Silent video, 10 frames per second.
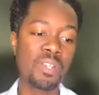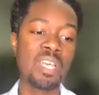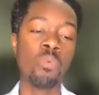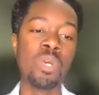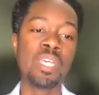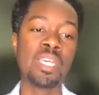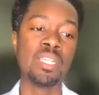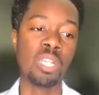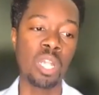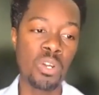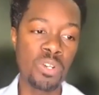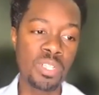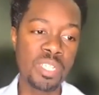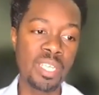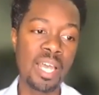if we can learn
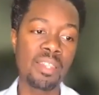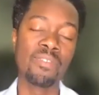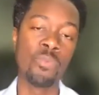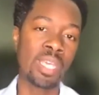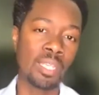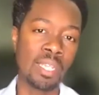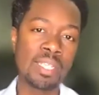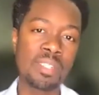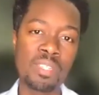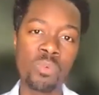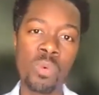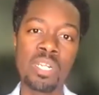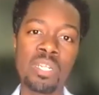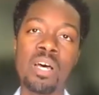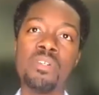together, if we can listen to one
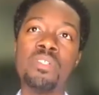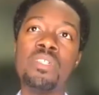another